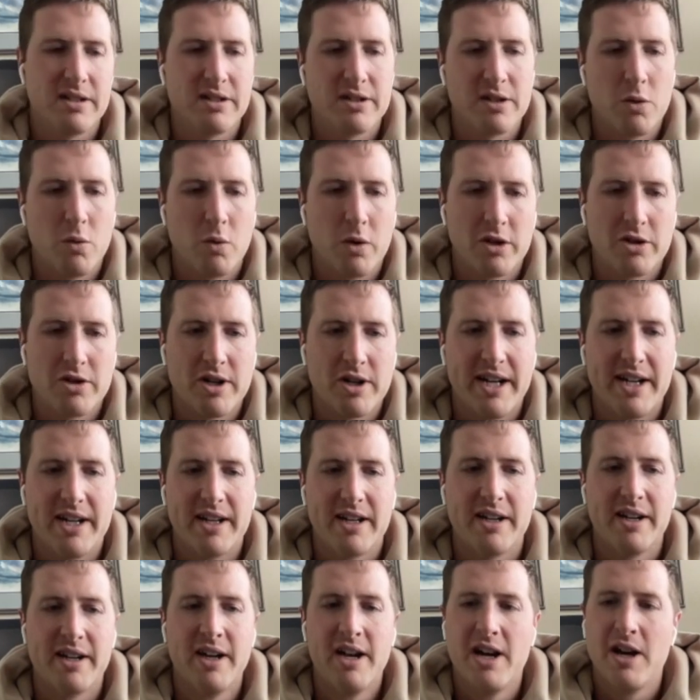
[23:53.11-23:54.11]
And so we're trying
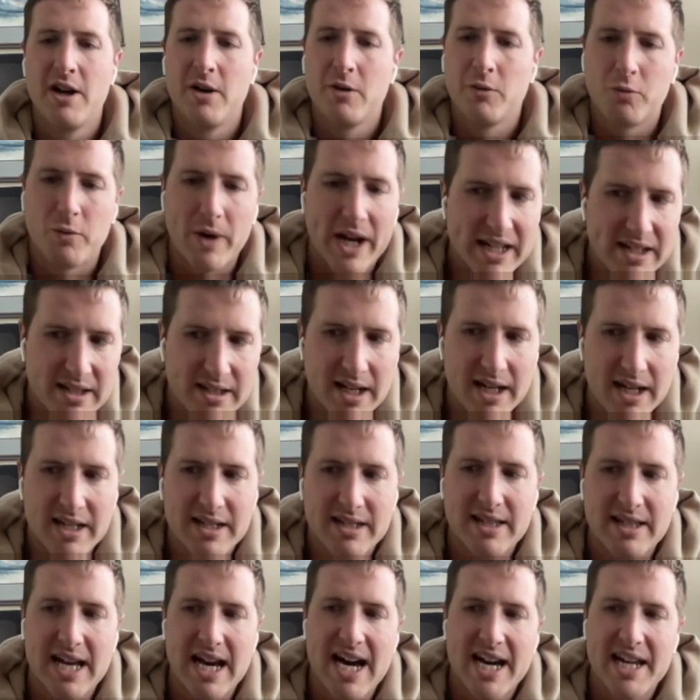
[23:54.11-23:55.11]
to right
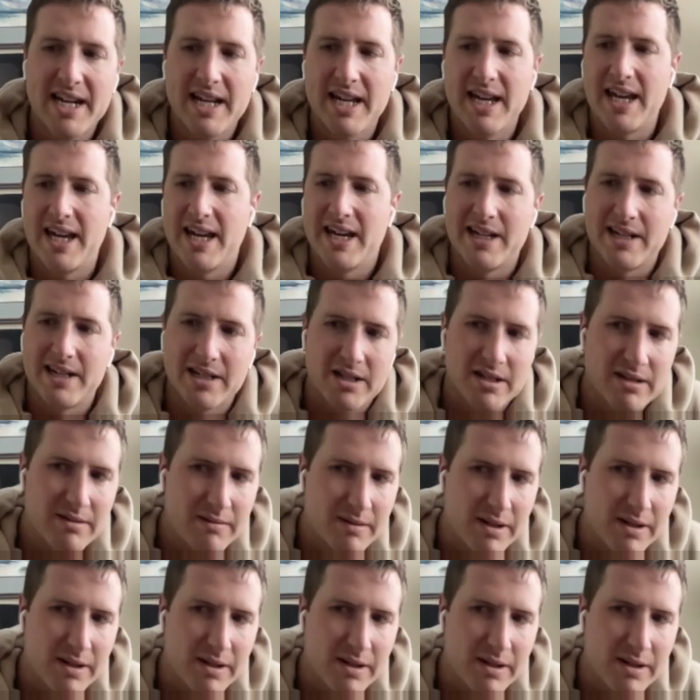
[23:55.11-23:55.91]
size that and